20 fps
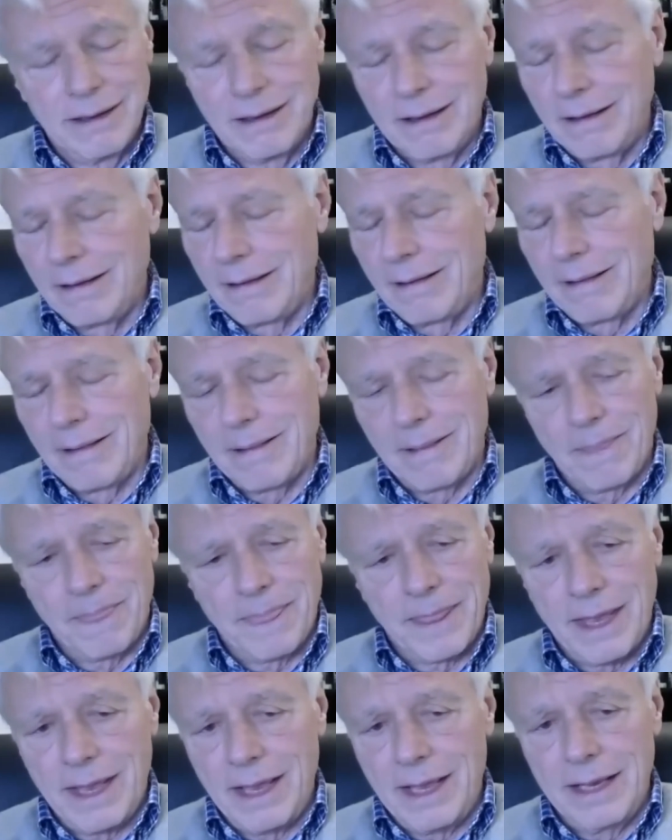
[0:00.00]
And
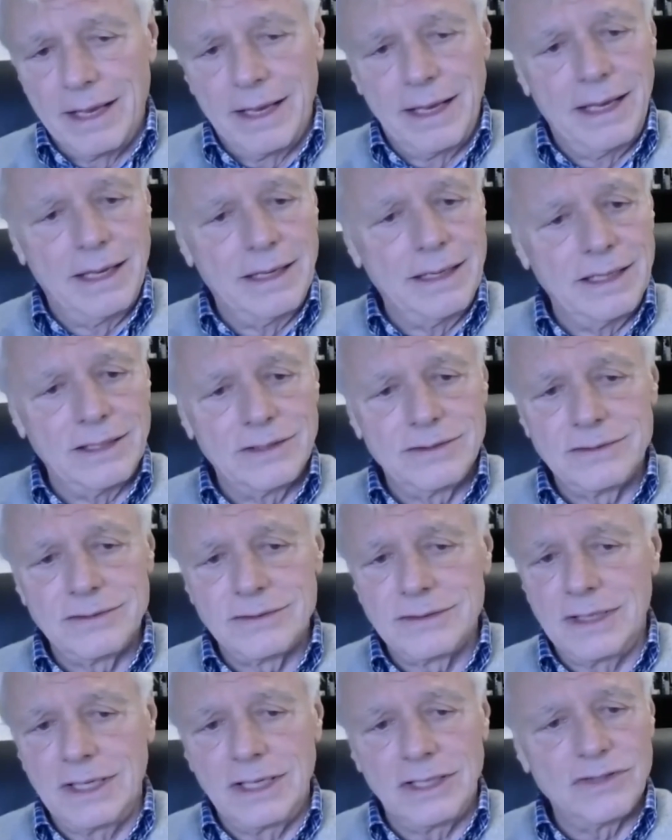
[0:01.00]

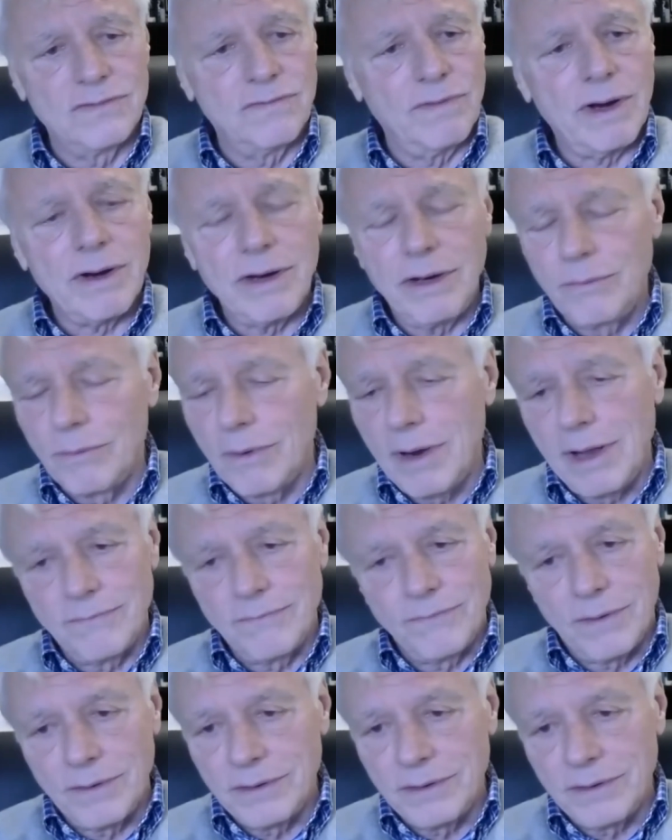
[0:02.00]
it's very rough.